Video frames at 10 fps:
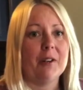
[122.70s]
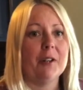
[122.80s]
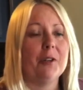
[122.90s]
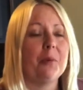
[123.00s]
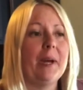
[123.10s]

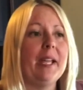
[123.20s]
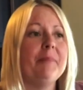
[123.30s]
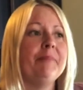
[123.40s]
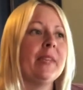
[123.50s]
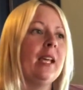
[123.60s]
underweight.
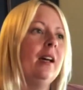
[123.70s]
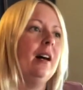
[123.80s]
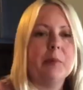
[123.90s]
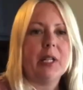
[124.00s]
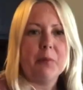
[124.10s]

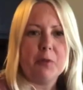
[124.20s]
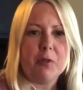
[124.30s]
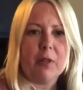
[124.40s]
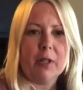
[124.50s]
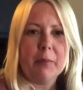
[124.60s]
Sometimes
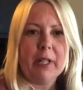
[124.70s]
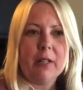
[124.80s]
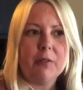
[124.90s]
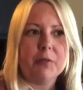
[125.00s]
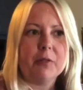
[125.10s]
strongmen
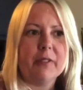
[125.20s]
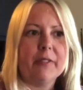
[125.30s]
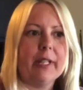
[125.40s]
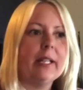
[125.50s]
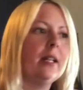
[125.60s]
are sort of
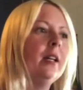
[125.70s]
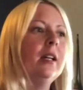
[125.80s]
like